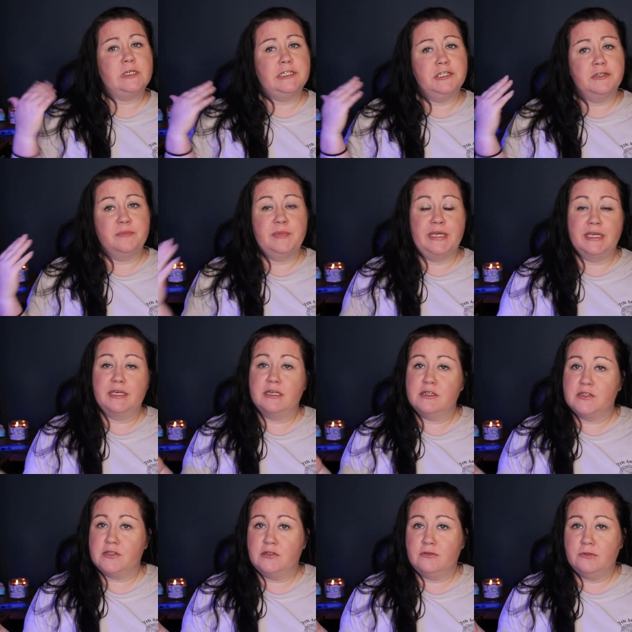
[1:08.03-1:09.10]
when you're making
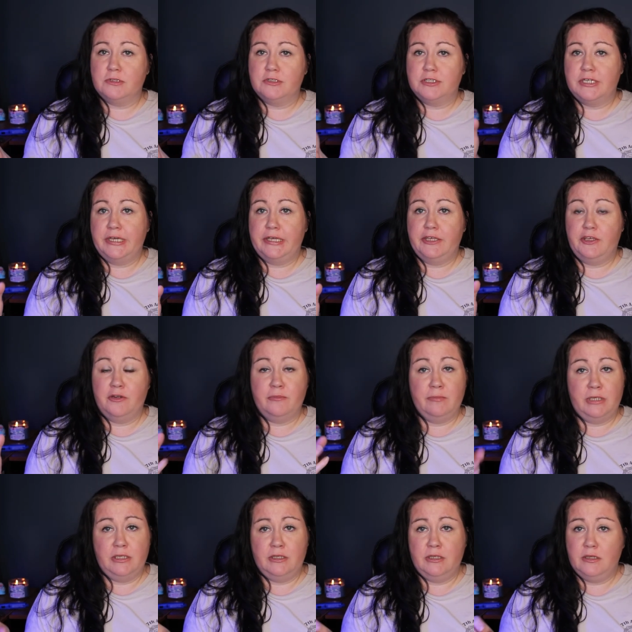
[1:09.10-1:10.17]
a saltwater tank, you're
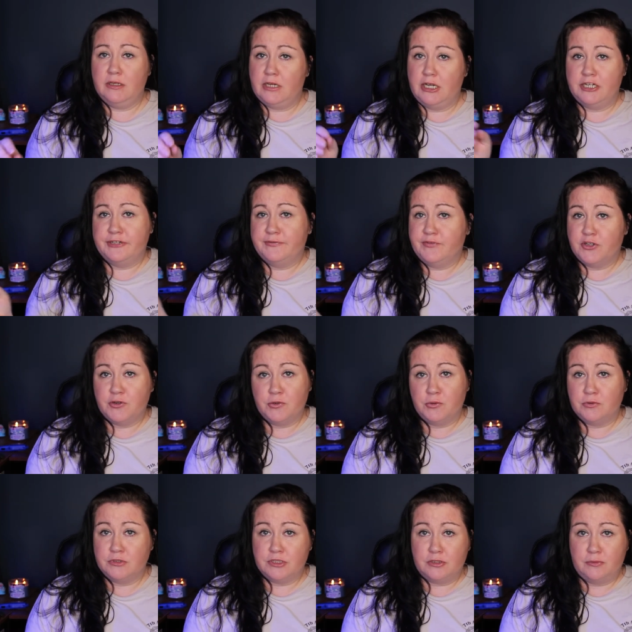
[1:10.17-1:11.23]
making kind of your
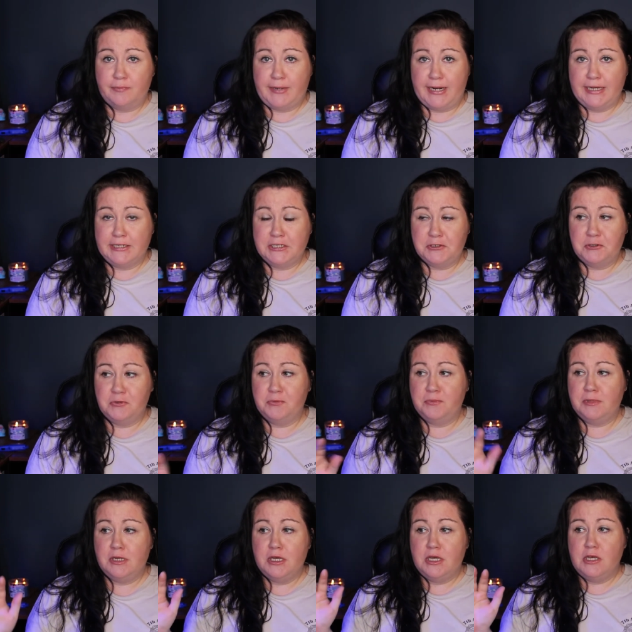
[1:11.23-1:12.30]
own little
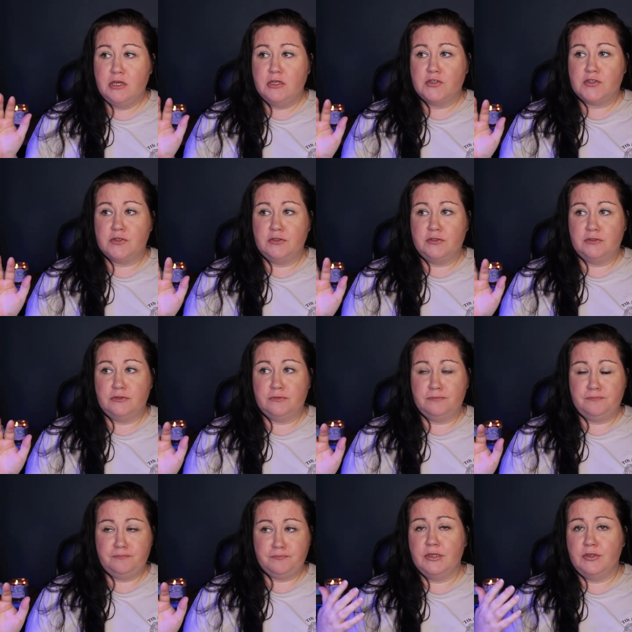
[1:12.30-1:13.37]
biome.
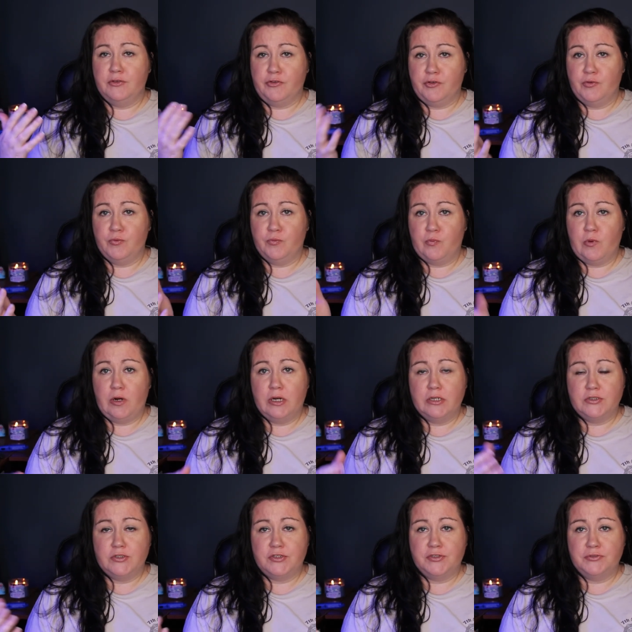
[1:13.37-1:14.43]
So you
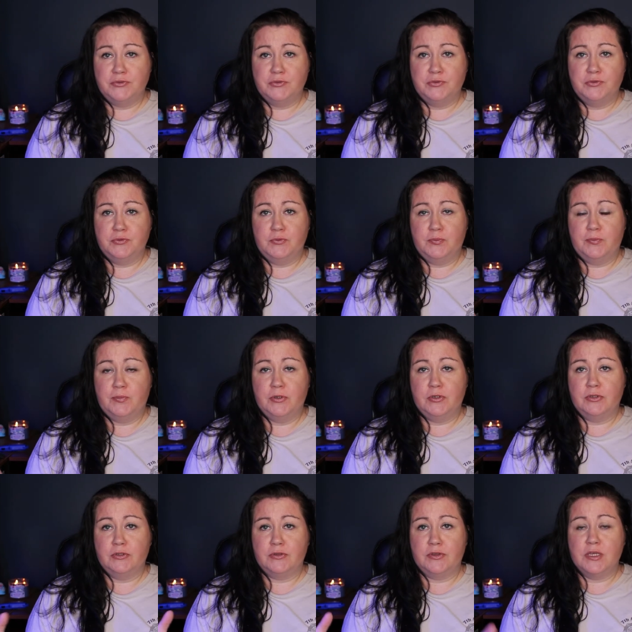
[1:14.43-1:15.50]
want to
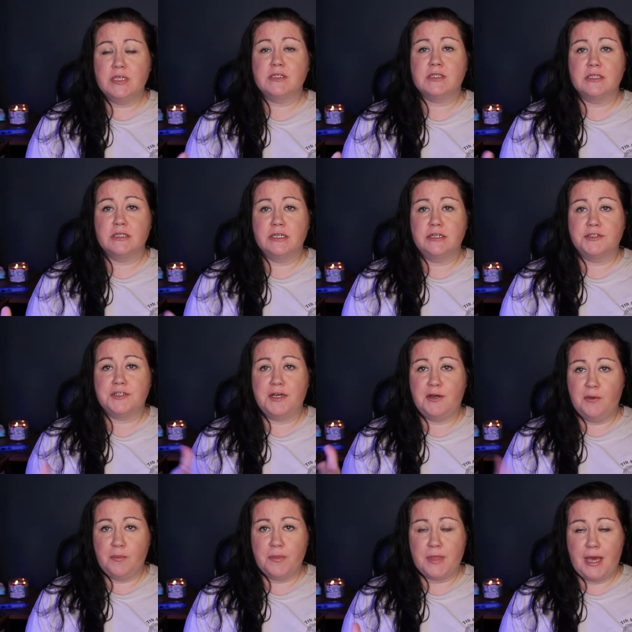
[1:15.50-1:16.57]
put things in there to
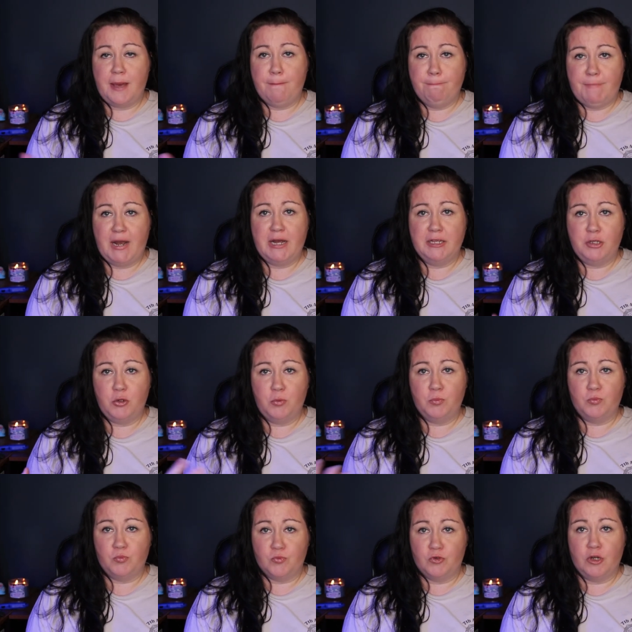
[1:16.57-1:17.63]
help that
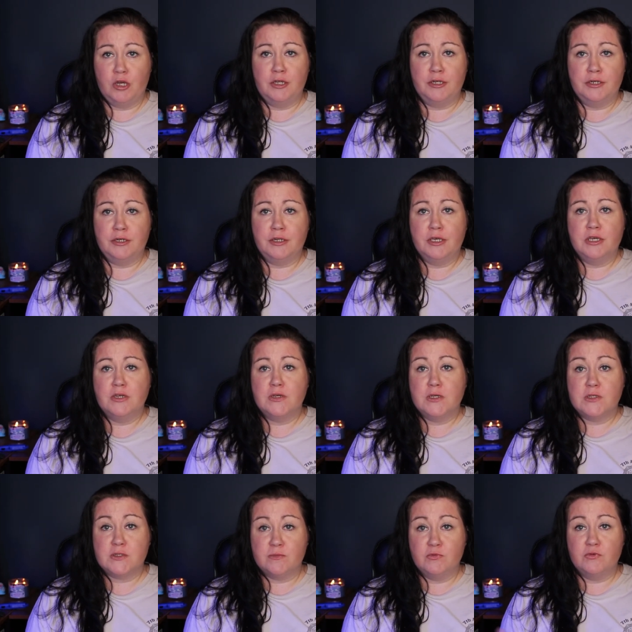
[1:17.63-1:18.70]
biome run
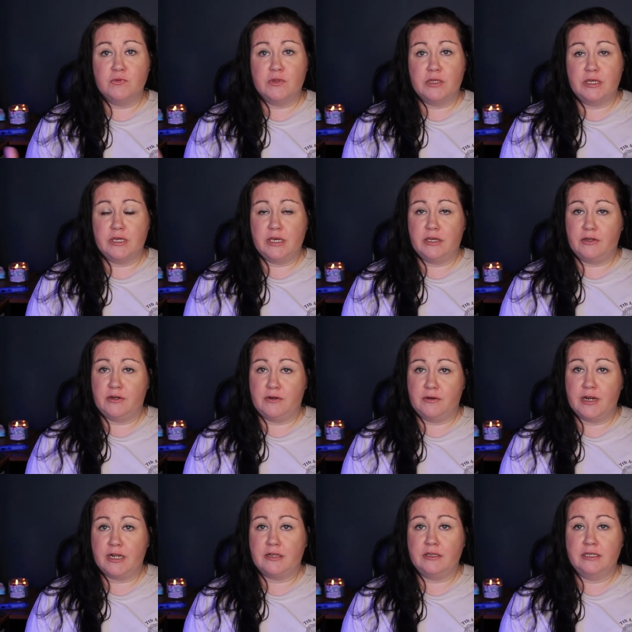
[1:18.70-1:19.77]
smoothly and
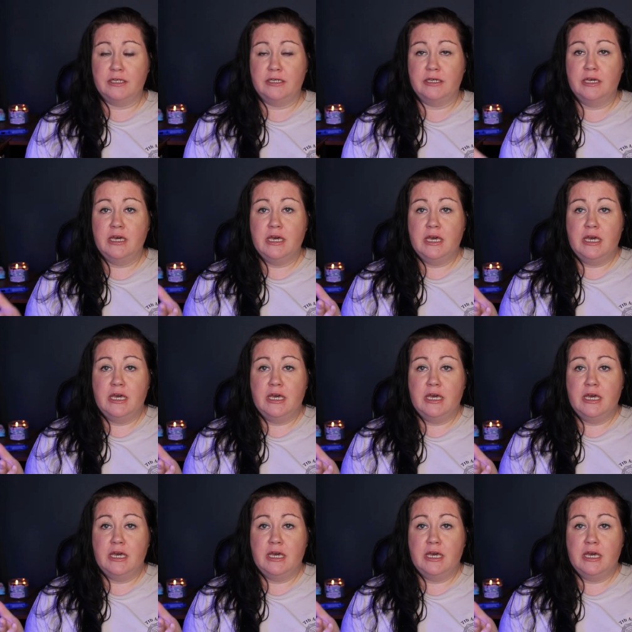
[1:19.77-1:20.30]
correctly.